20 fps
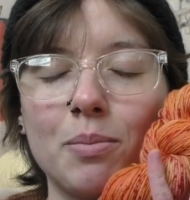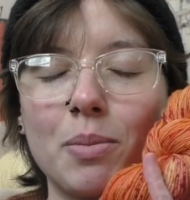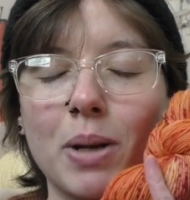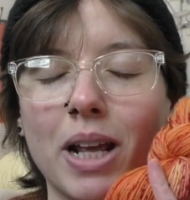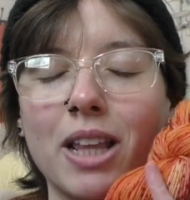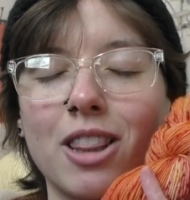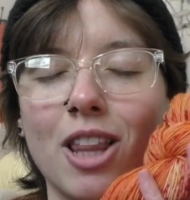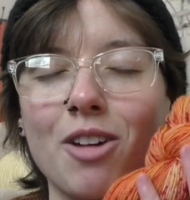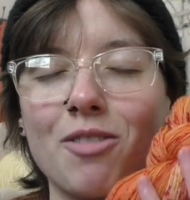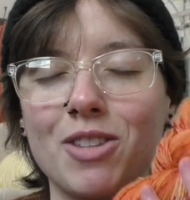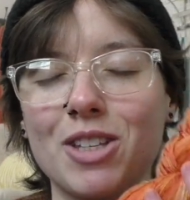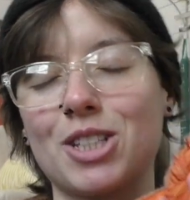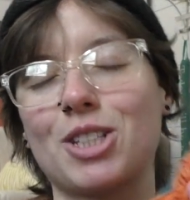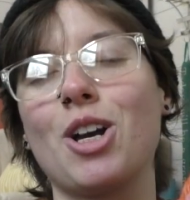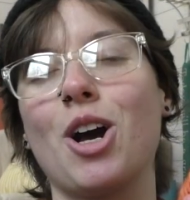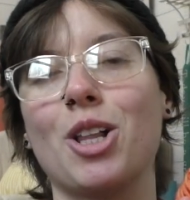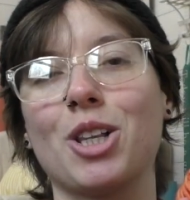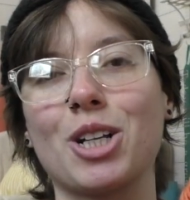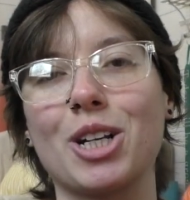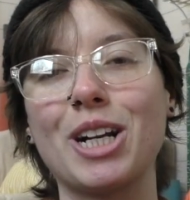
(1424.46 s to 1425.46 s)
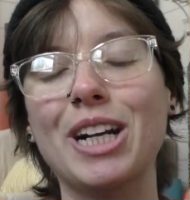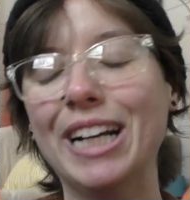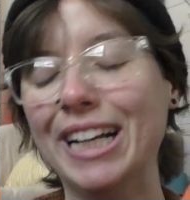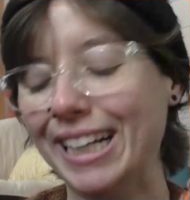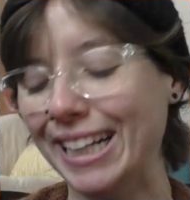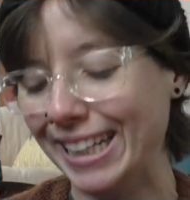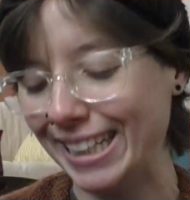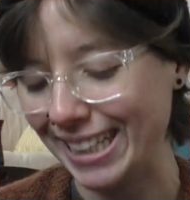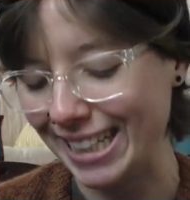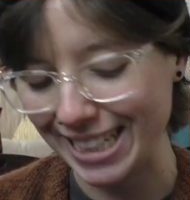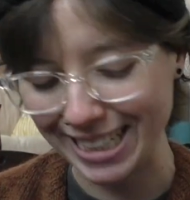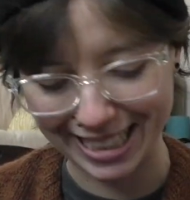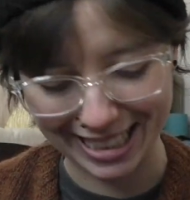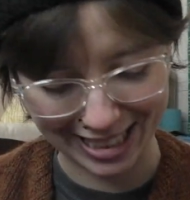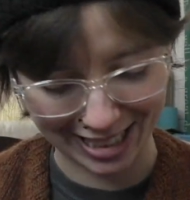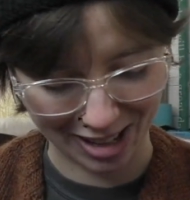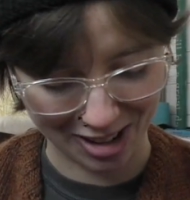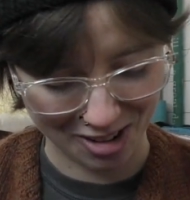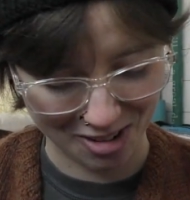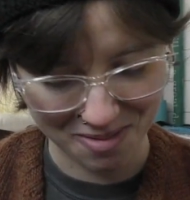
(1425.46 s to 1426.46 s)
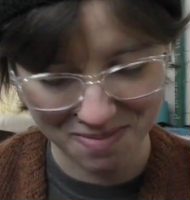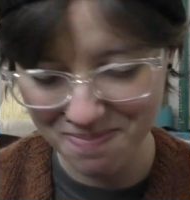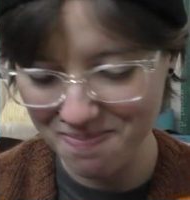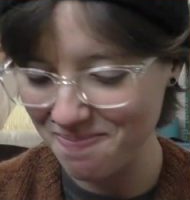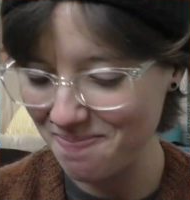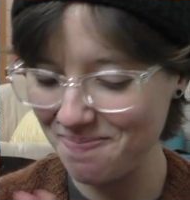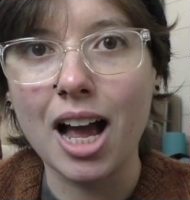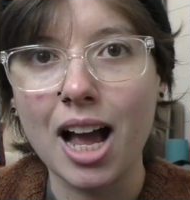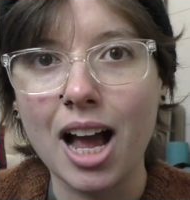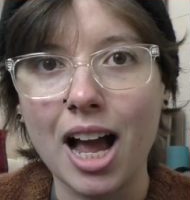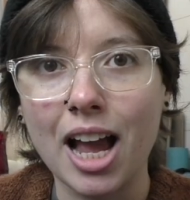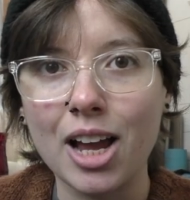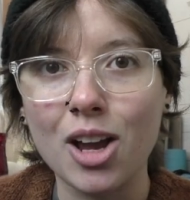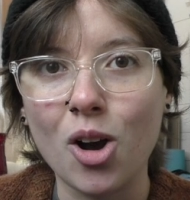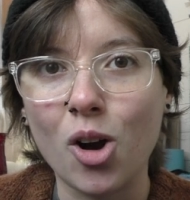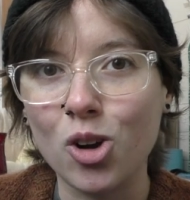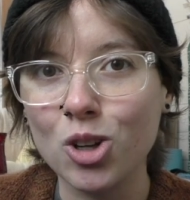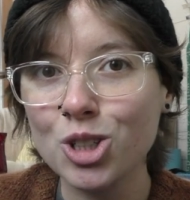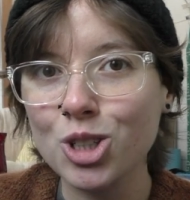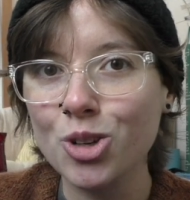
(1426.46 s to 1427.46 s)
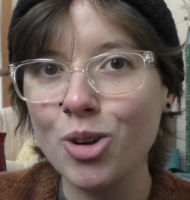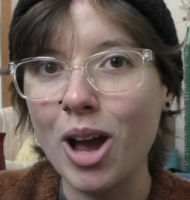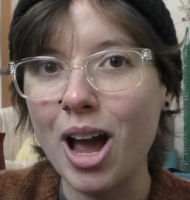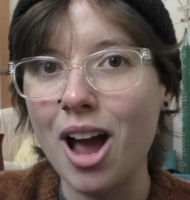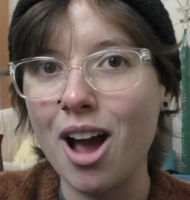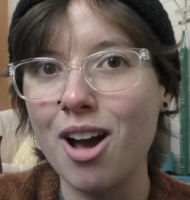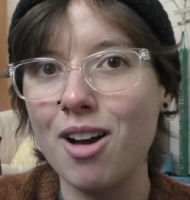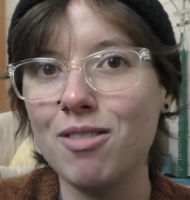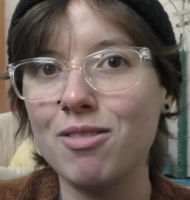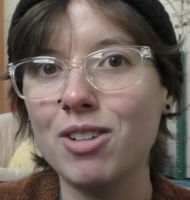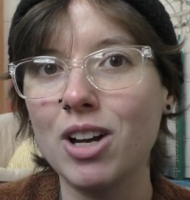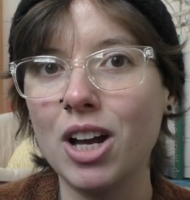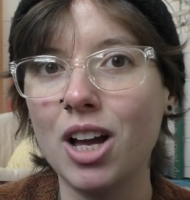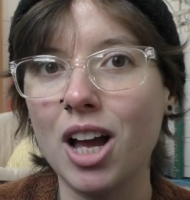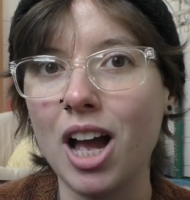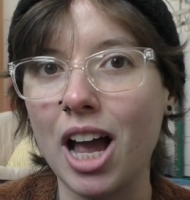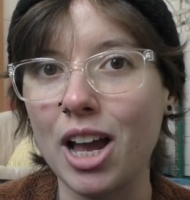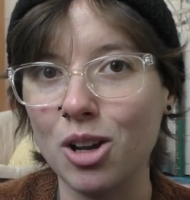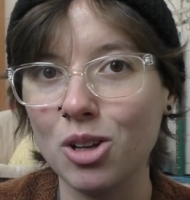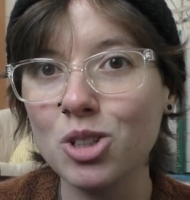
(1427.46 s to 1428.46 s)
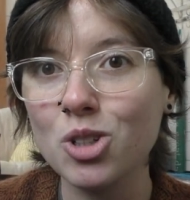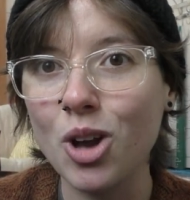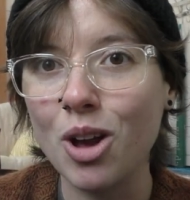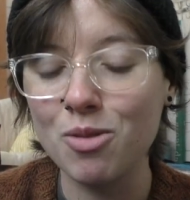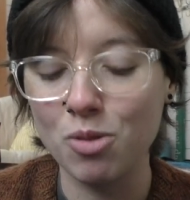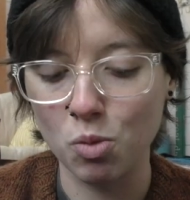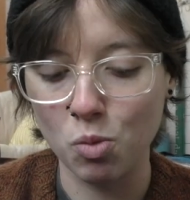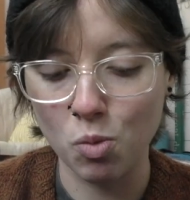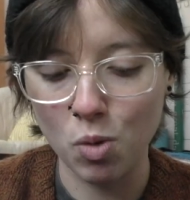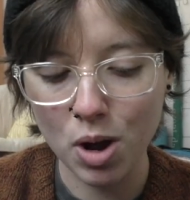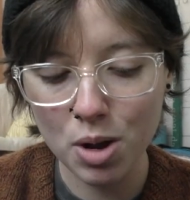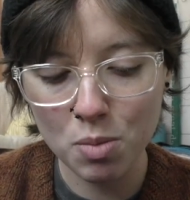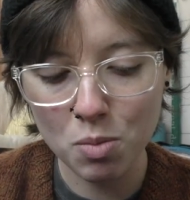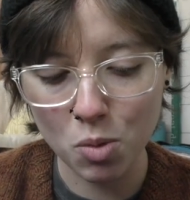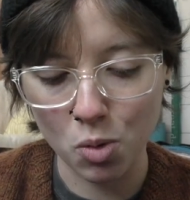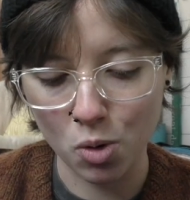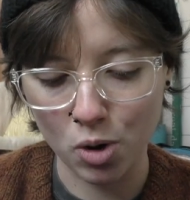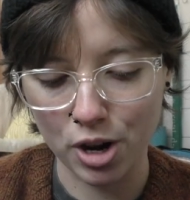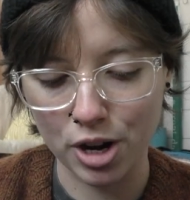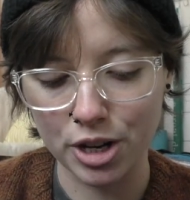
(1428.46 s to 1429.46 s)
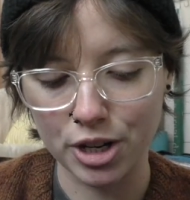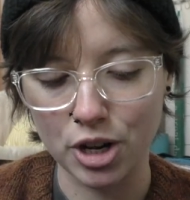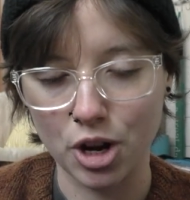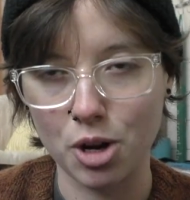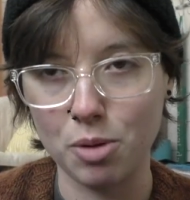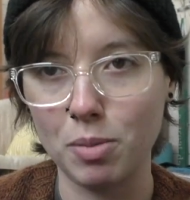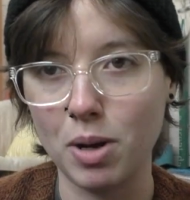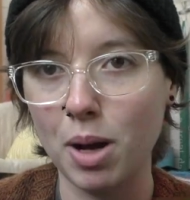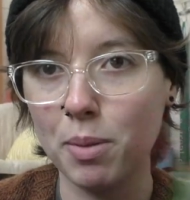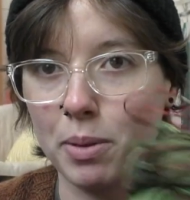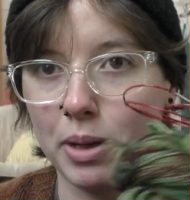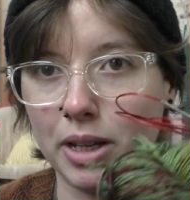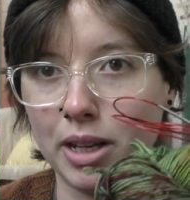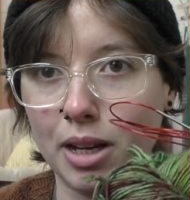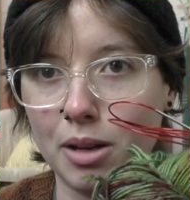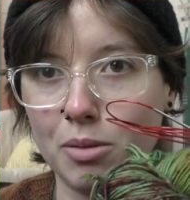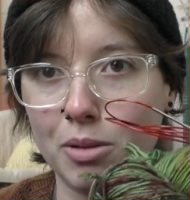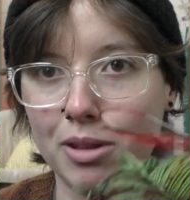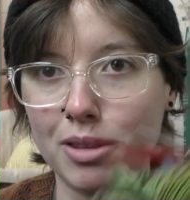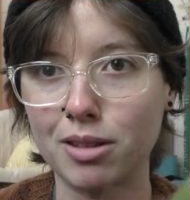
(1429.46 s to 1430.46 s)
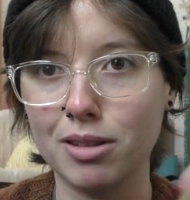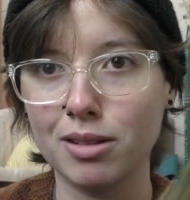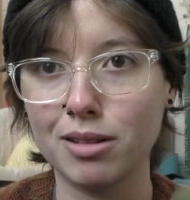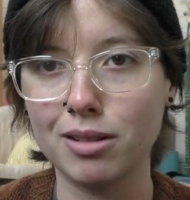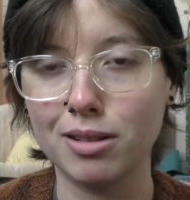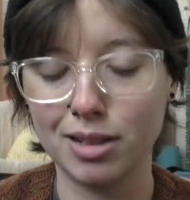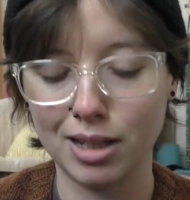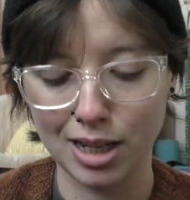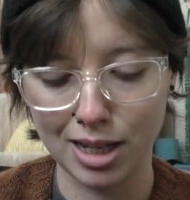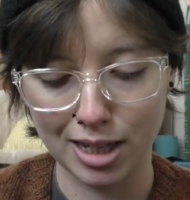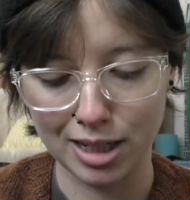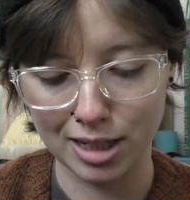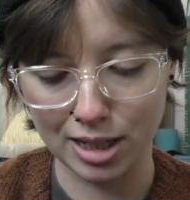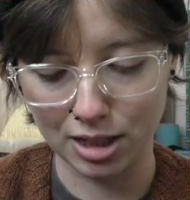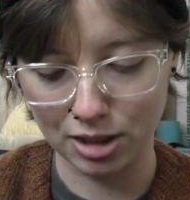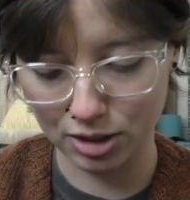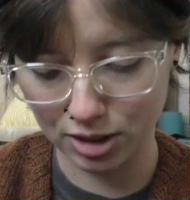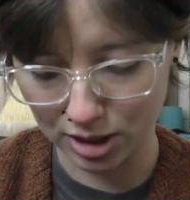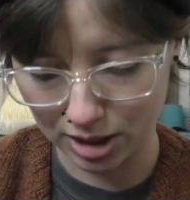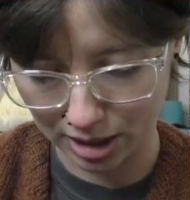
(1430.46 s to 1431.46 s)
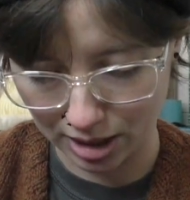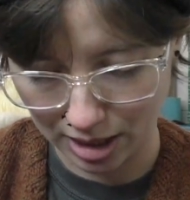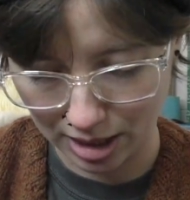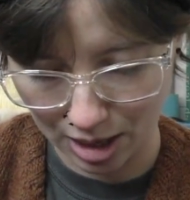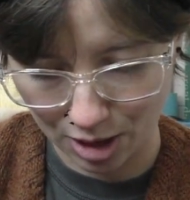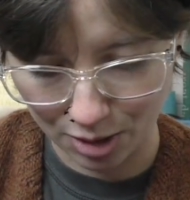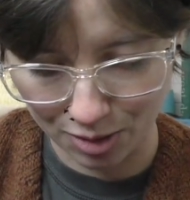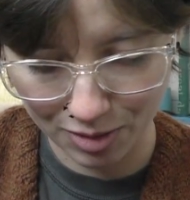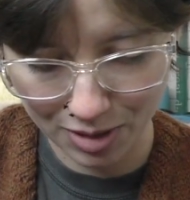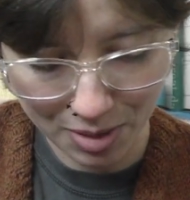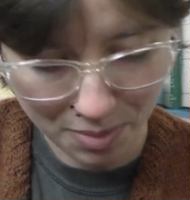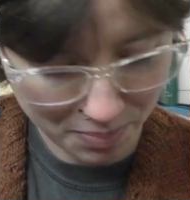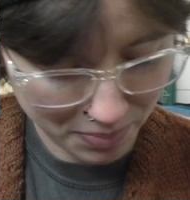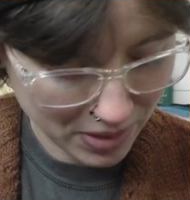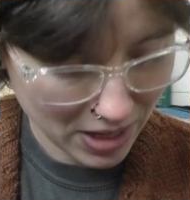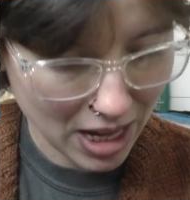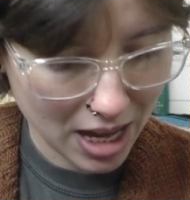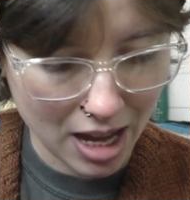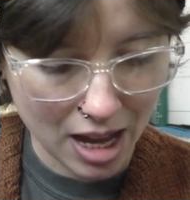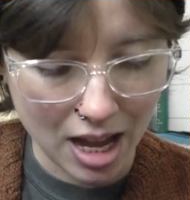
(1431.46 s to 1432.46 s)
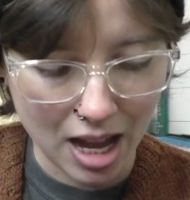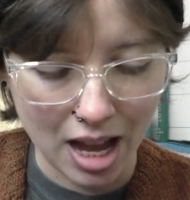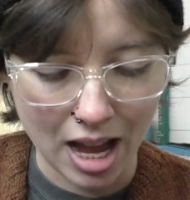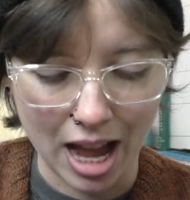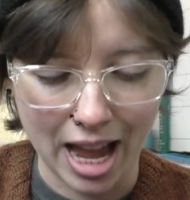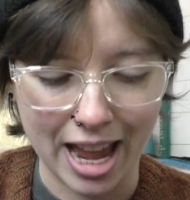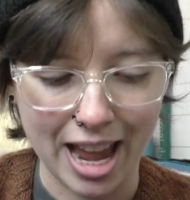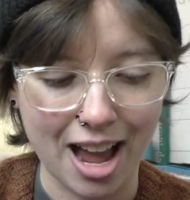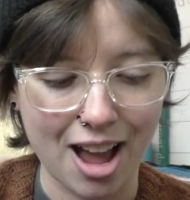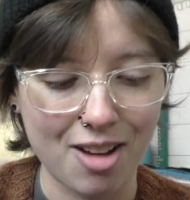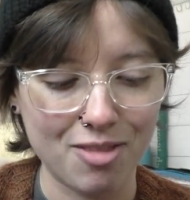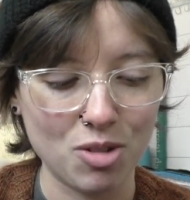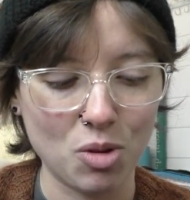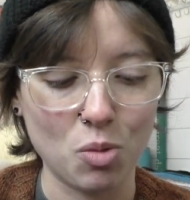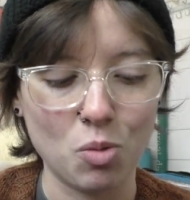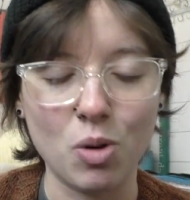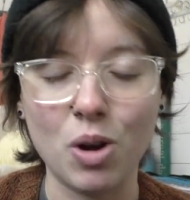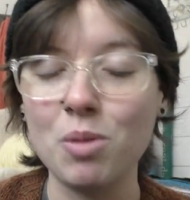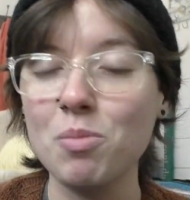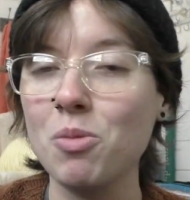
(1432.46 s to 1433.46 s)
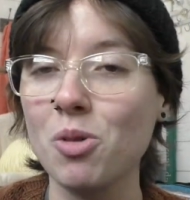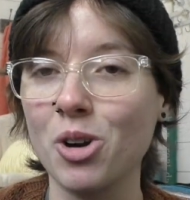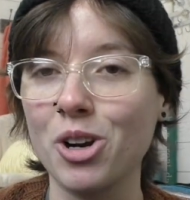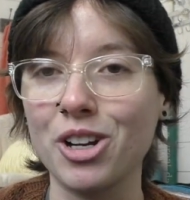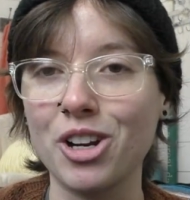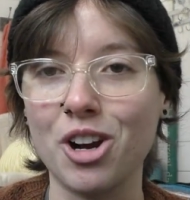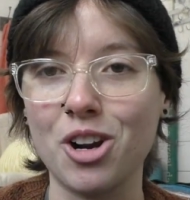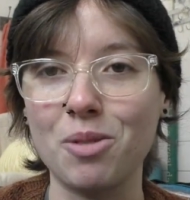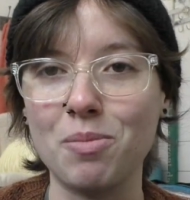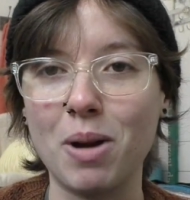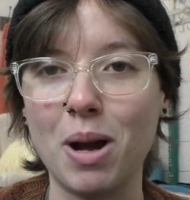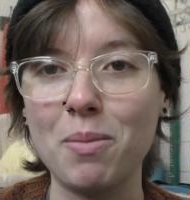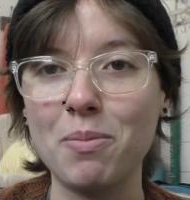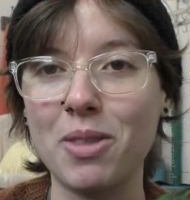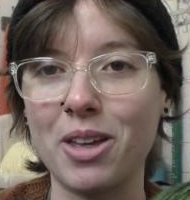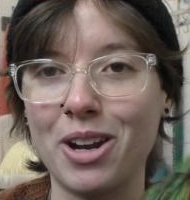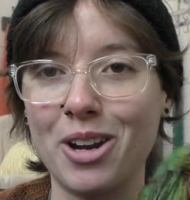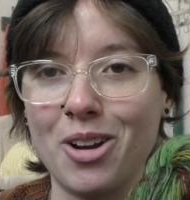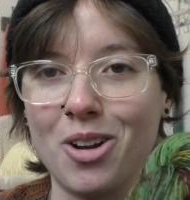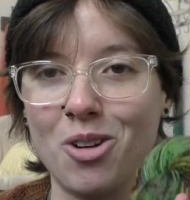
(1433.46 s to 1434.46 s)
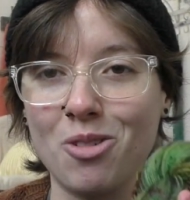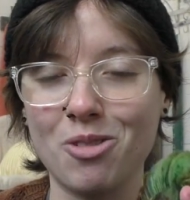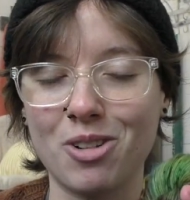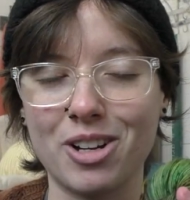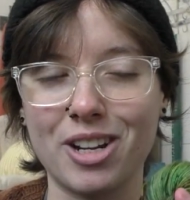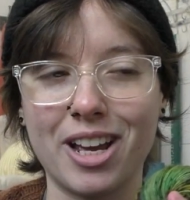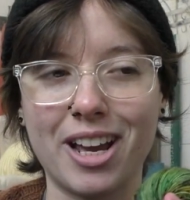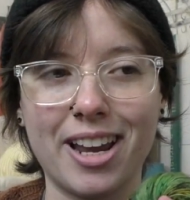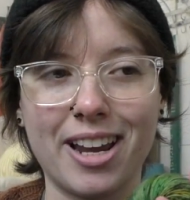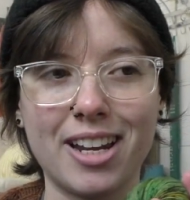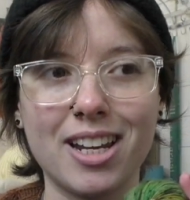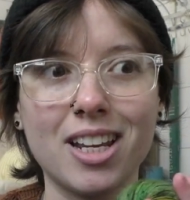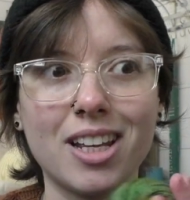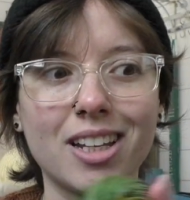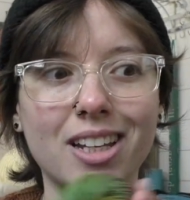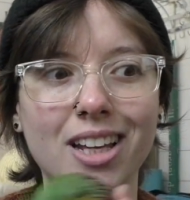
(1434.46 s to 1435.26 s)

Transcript: I love this color. So I also have one more yarn mop, again with needles sticking out of it. I have one more yarn mop that I overdyed.